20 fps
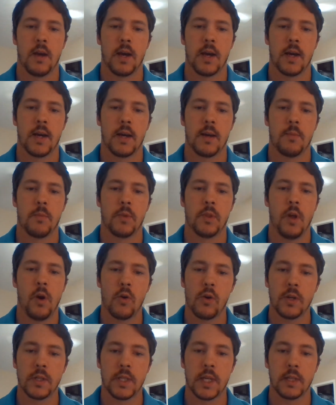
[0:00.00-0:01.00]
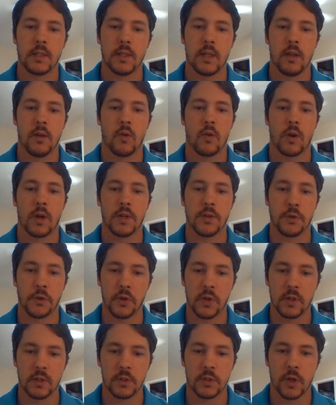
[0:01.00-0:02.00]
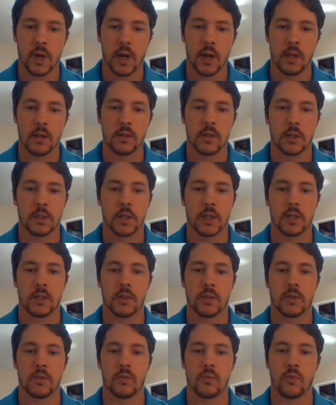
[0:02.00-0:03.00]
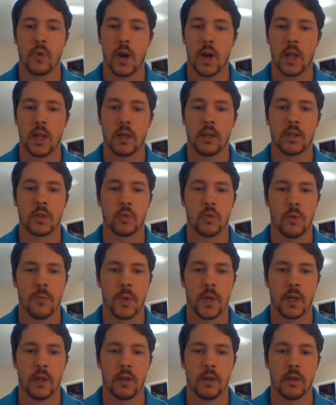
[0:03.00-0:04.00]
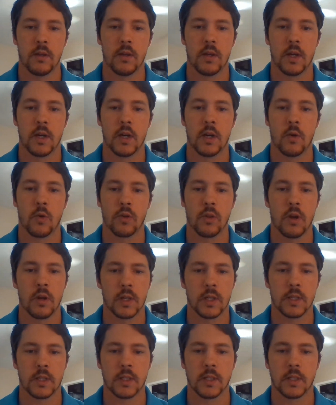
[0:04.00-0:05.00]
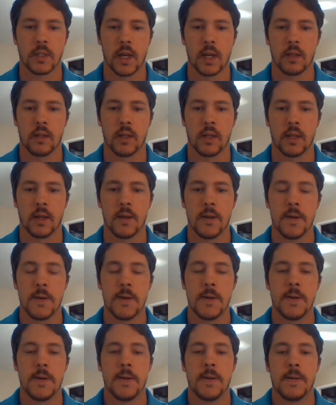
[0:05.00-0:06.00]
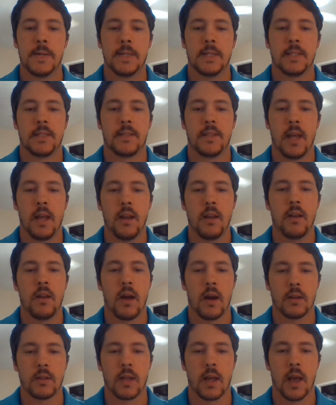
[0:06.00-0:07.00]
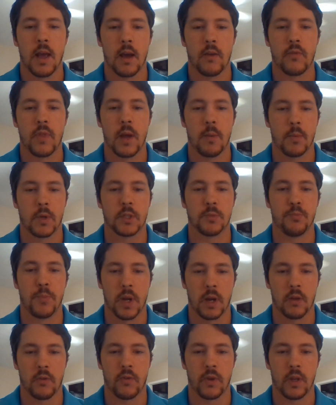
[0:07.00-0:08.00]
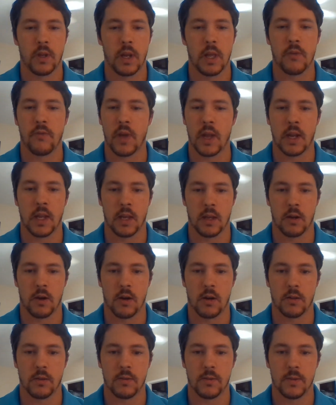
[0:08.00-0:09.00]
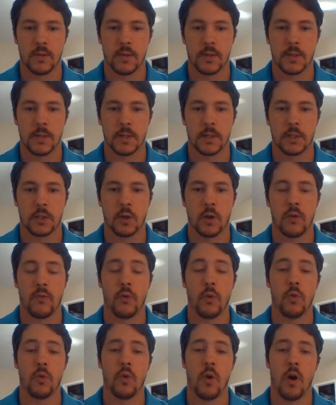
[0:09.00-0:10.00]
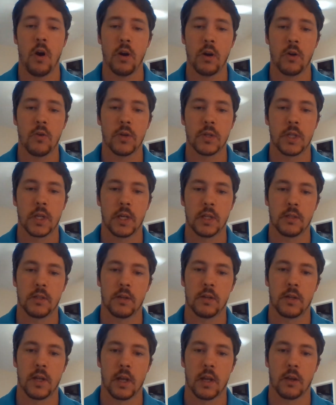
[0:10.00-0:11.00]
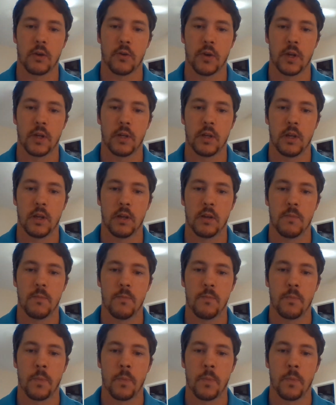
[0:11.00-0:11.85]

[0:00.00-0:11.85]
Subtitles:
Lower intensity or endurance training, such as running, swimming, or long-distance cycling, tended not to have that much benefit, if any at all. So if you are going to consider taking creatine,